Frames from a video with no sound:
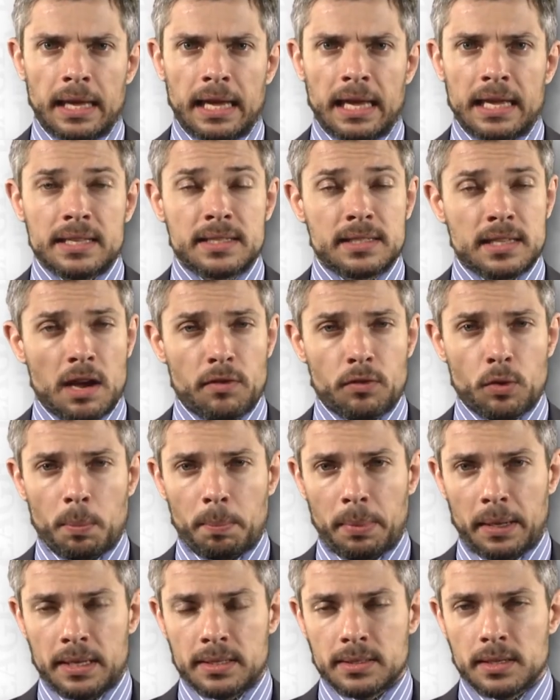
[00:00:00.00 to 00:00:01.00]
in several
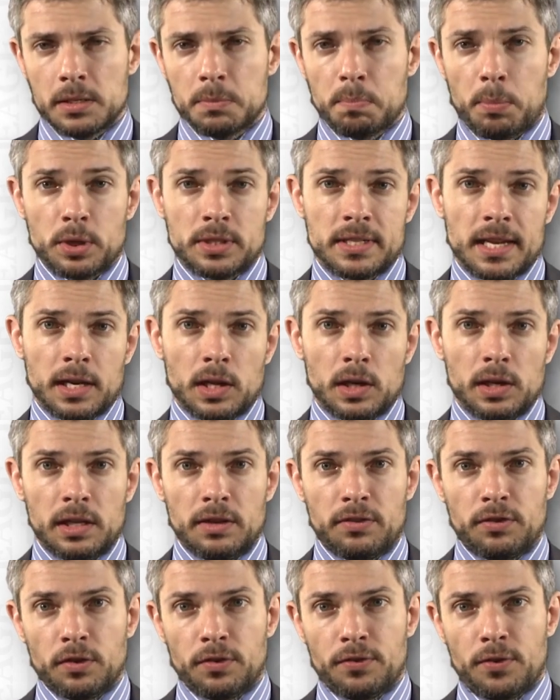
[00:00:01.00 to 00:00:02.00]
places, particularly
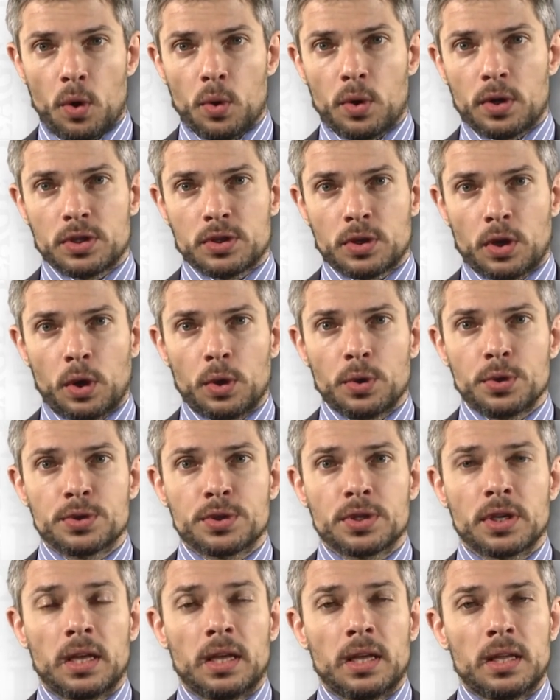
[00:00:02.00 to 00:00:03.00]
if you focus
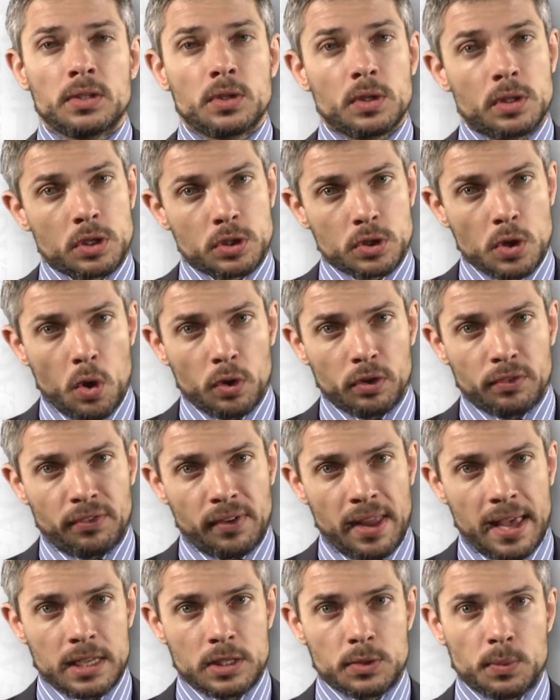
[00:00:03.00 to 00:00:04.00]
close to the salt
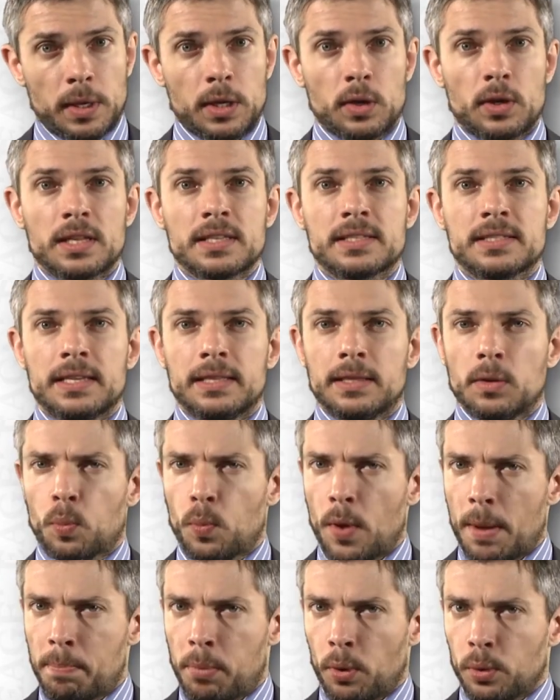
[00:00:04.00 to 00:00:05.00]
flanks where you can see the
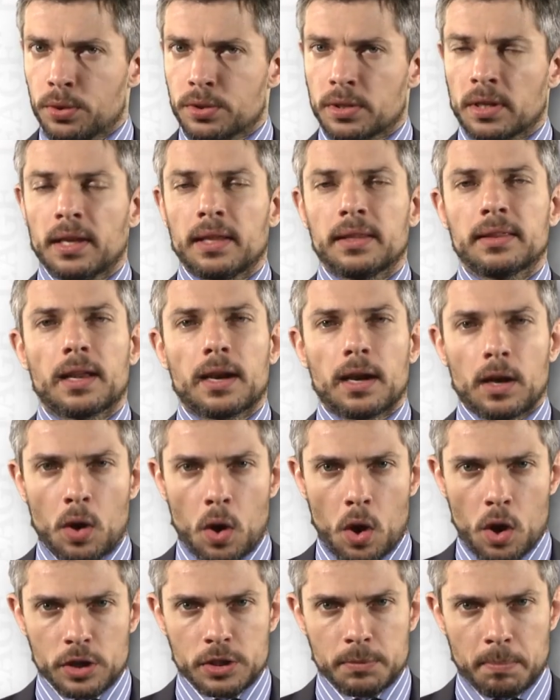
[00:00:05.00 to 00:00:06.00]
ripples that are
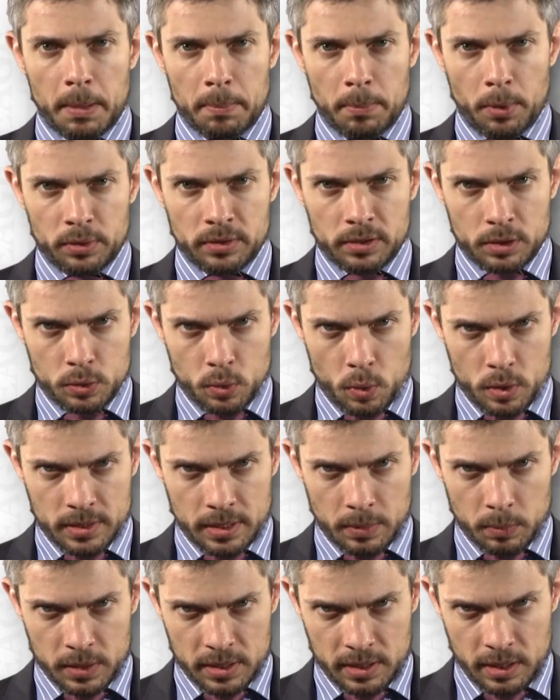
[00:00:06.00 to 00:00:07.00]
caused by both the source
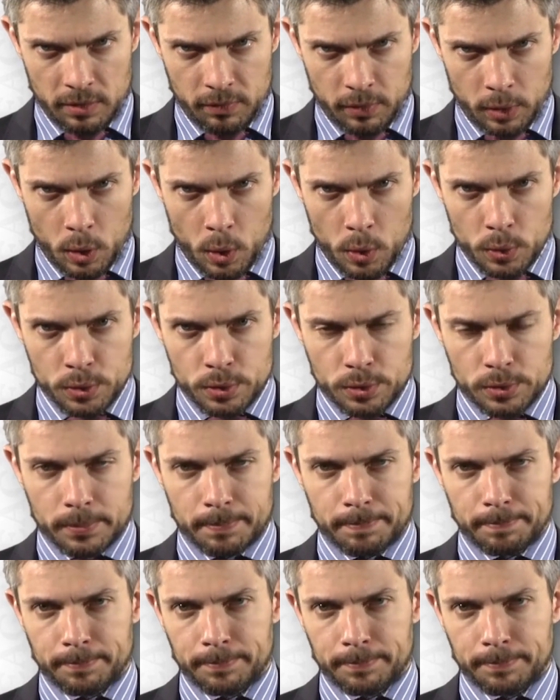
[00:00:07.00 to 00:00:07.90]
and receiver ghosts.